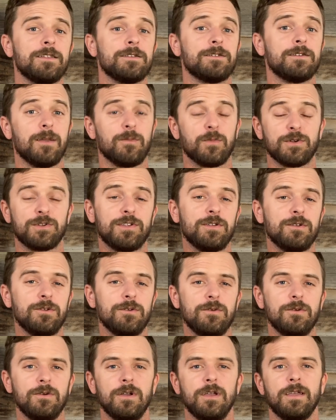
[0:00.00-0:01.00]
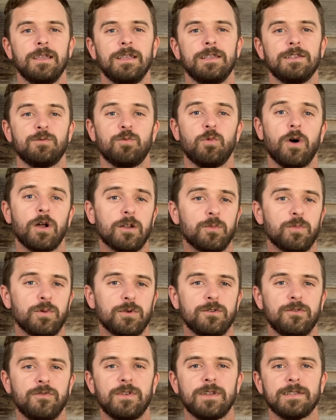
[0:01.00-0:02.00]
Number 2 is
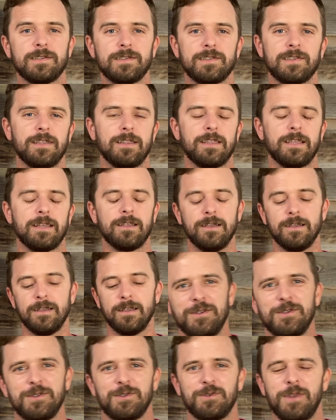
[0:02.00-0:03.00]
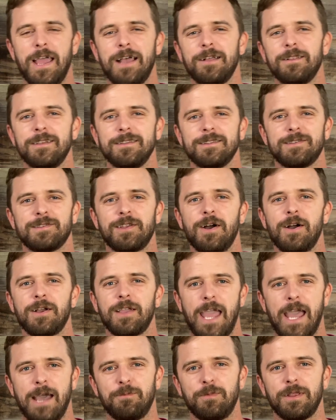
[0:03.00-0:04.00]
waterproofing and sealing. So now let's talk
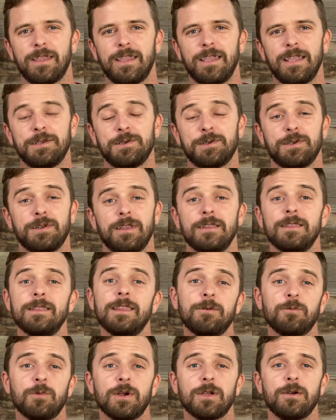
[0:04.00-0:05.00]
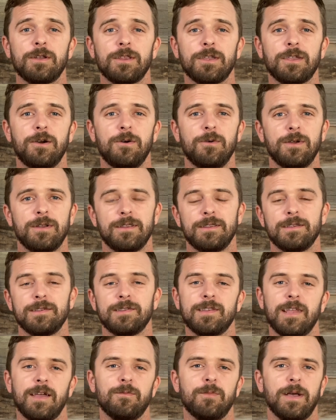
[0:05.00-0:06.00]
application, and then we're going to go into the
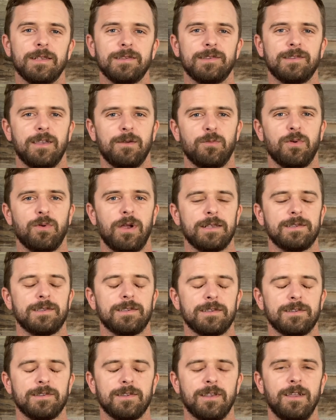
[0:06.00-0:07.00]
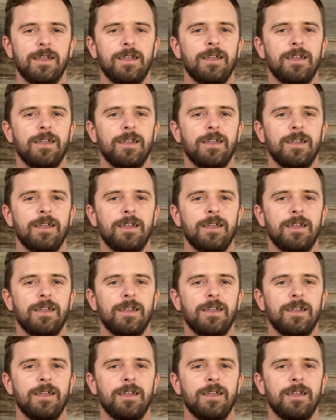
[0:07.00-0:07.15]
step-by-step process.